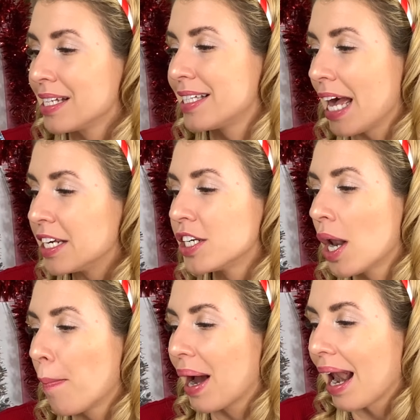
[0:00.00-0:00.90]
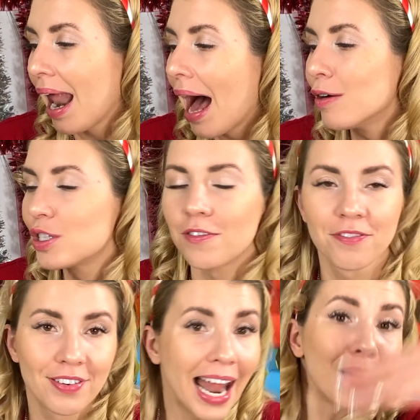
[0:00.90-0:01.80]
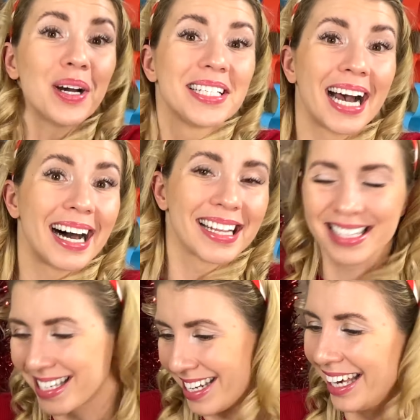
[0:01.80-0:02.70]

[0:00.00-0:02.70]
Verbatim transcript: sending up clouds of flour dust.